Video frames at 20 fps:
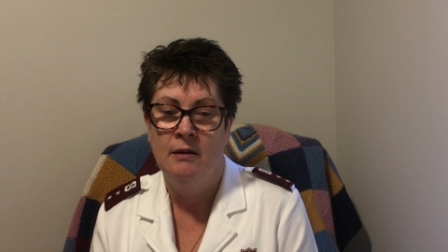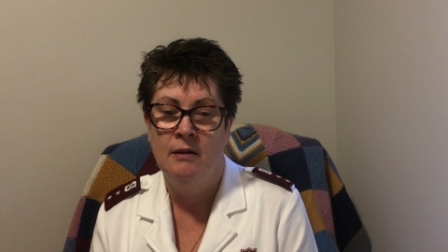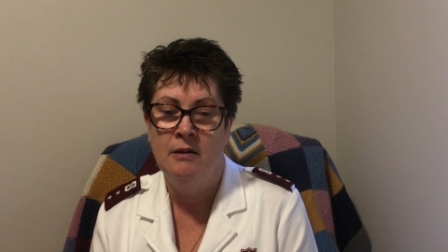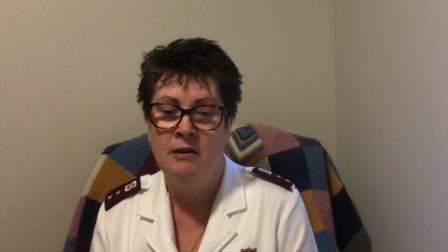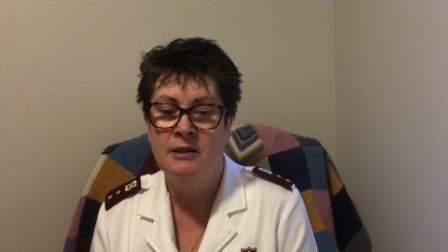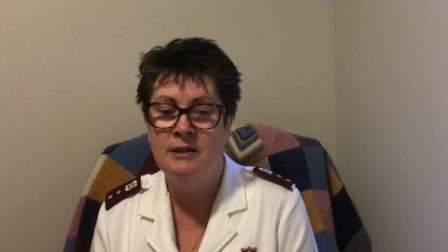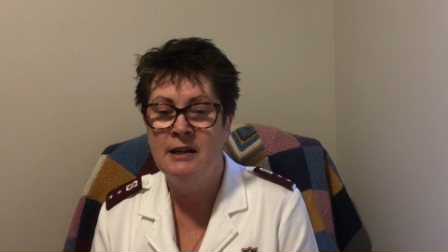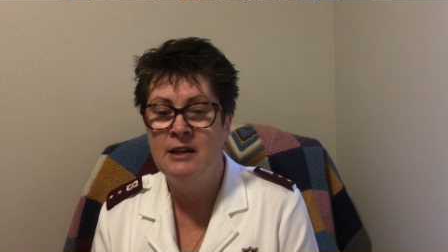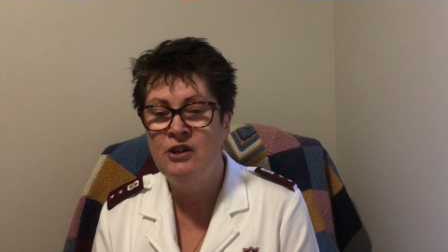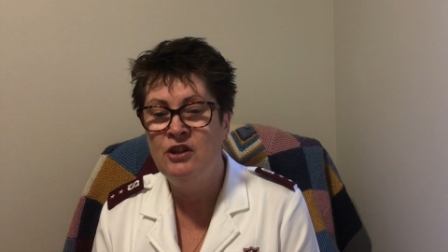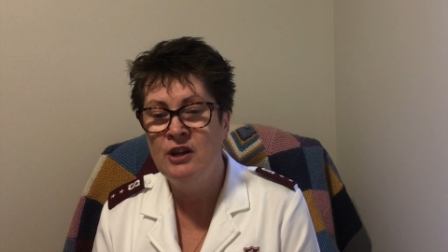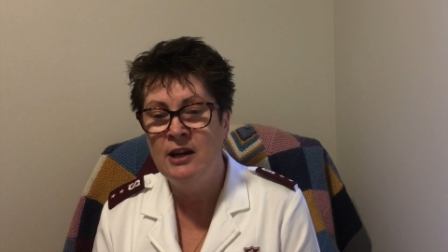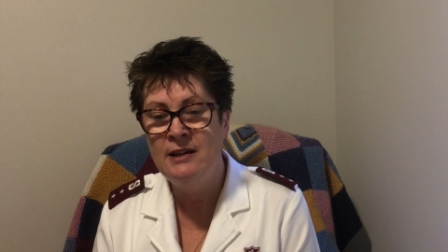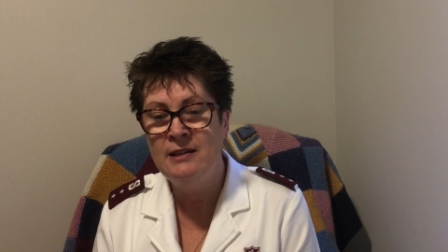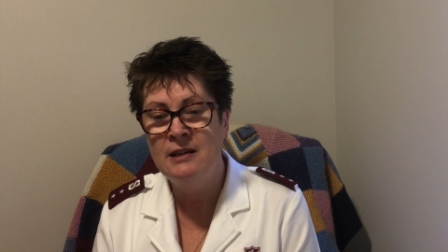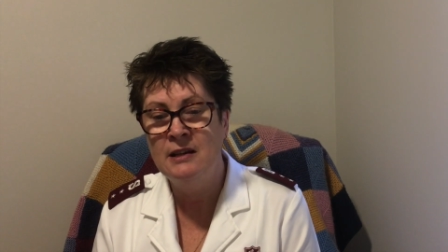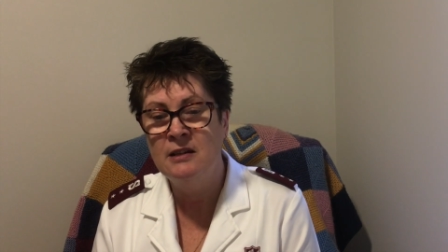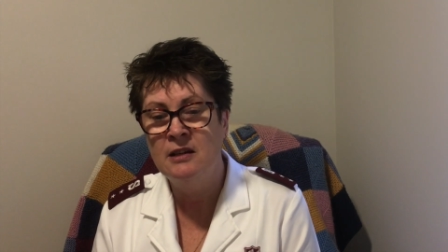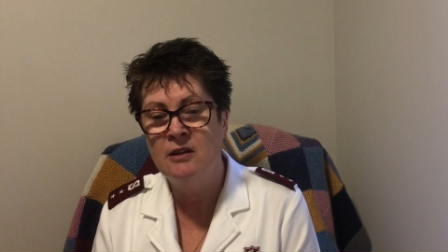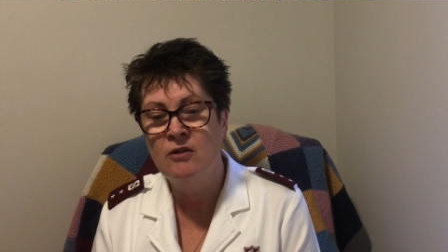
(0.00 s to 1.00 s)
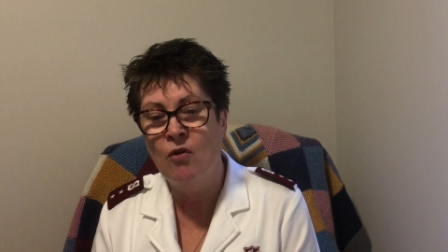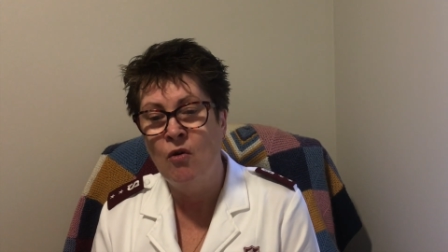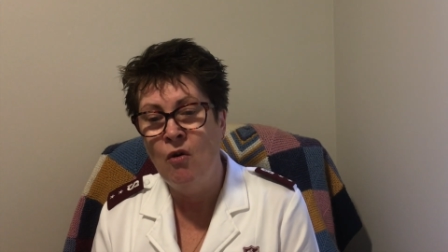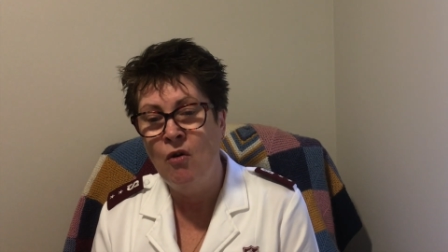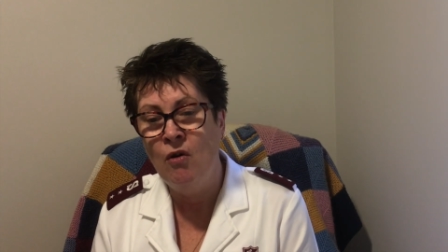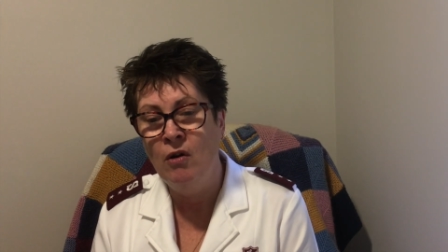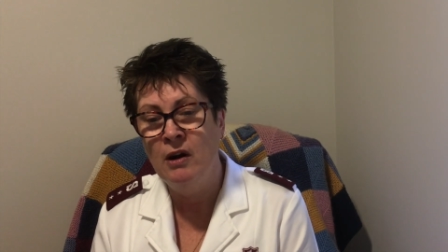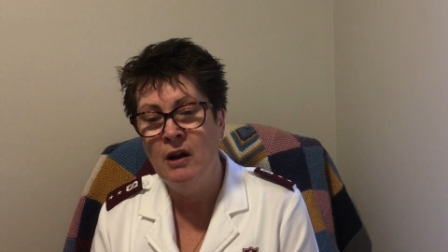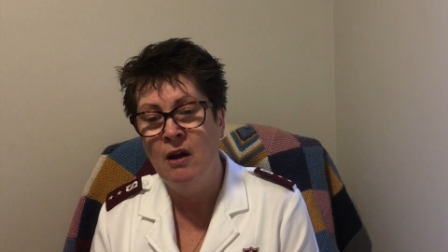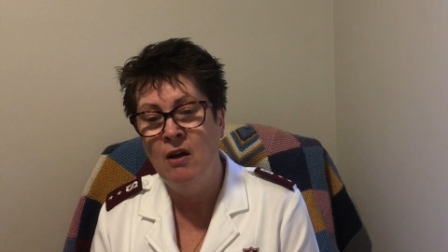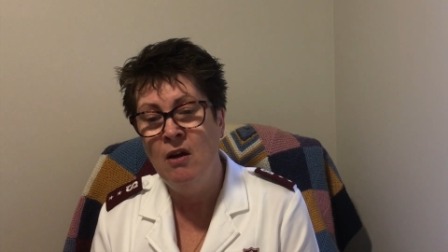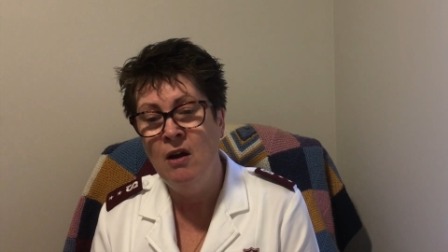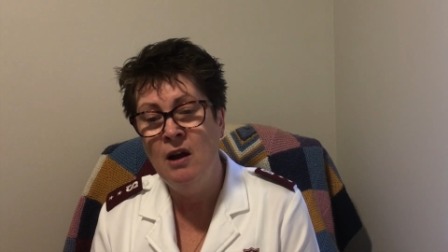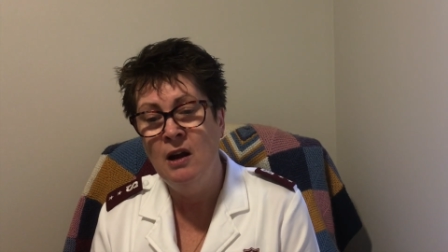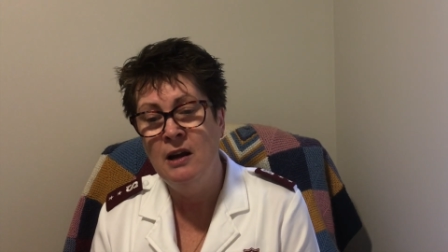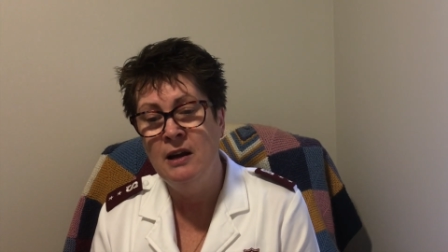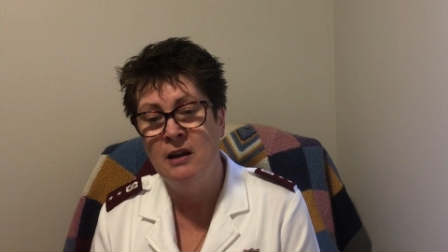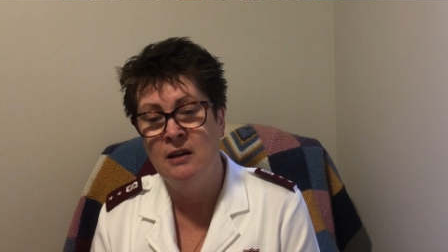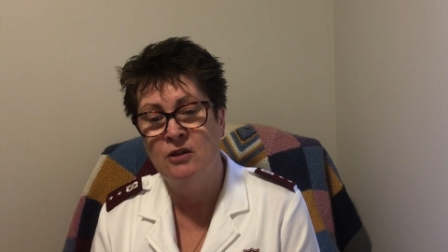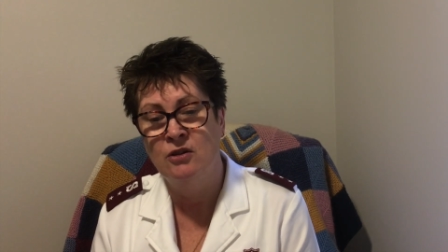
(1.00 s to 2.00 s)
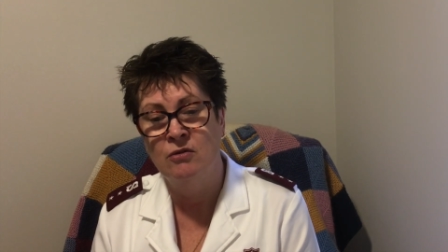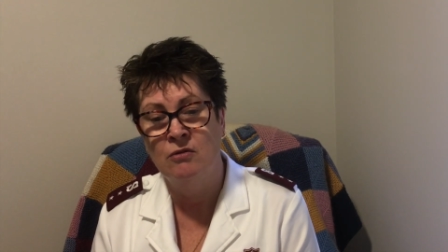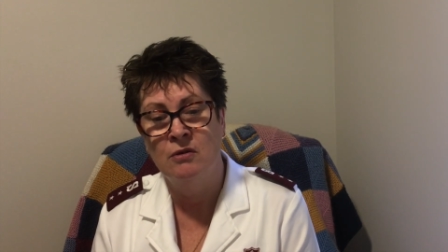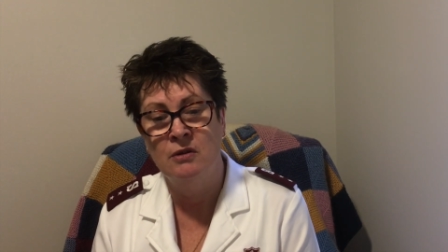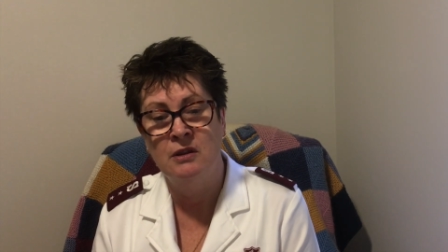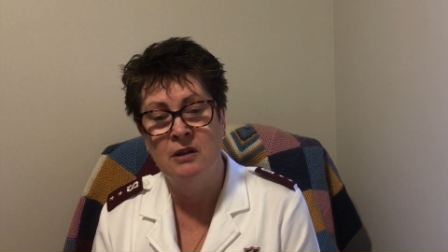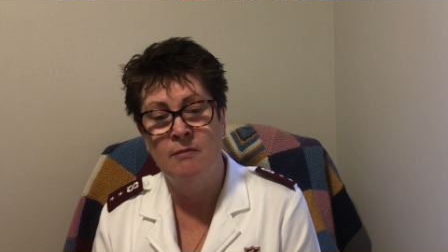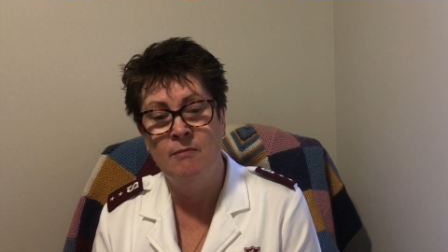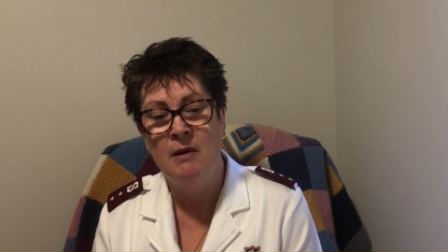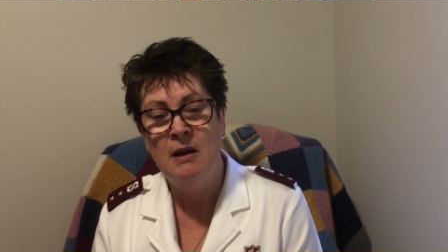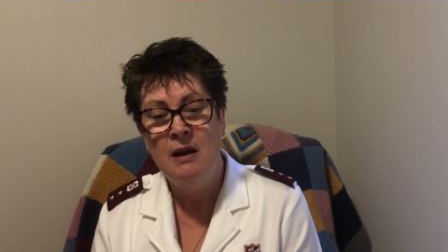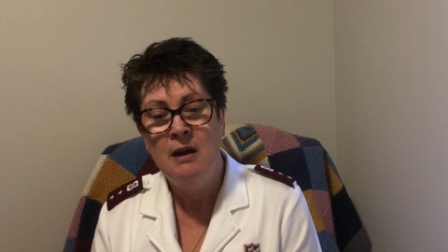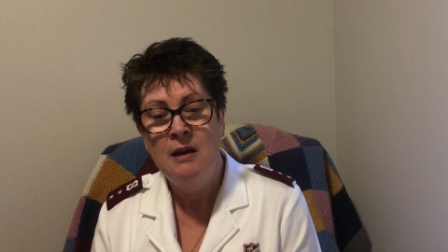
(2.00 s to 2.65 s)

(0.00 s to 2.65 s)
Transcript: You see, Jesus had all earlier taught them